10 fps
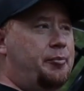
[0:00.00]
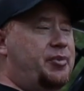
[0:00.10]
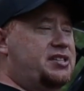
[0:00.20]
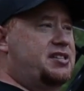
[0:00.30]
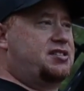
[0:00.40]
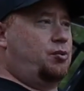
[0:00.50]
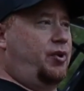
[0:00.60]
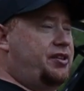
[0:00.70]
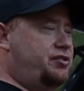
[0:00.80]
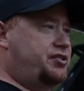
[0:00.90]
But since the
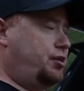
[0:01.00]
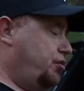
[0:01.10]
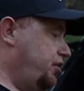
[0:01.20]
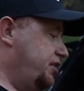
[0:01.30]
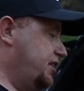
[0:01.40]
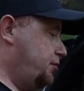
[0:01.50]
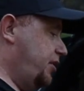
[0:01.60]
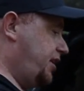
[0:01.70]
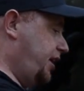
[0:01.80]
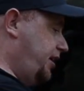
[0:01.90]
weather is so good this
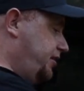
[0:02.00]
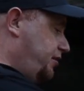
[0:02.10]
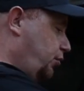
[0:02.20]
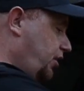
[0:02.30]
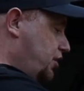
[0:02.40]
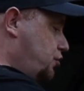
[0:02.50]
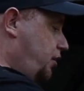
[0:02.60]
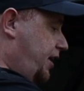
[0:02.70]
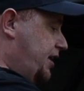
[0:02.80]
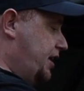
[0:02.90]
weekend, we're going to
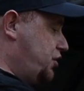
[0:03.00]
try it.